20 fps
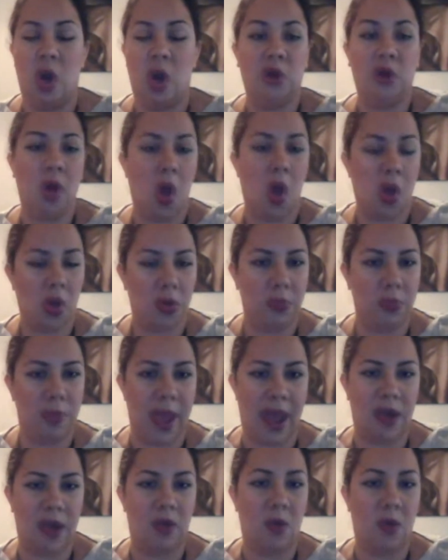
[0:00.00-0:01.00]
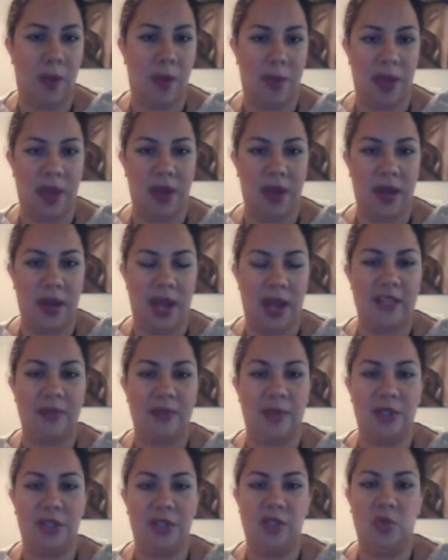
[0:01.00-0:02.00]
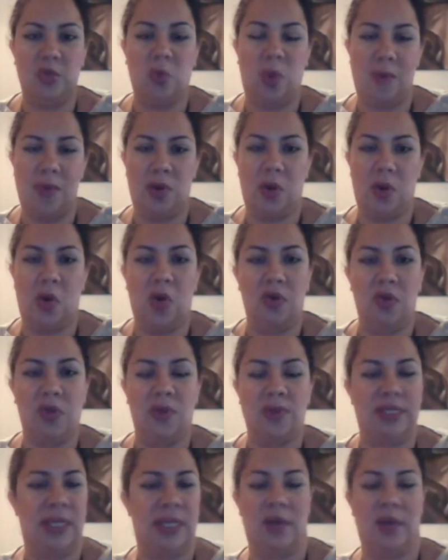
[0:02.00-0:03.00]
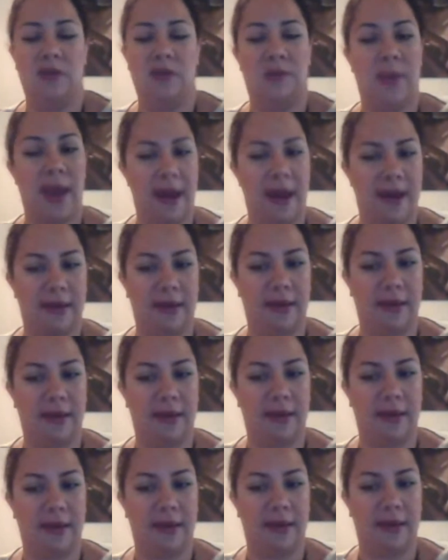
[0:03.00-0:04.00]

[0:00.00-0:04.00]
don't hold back women as much as women hold themselves back.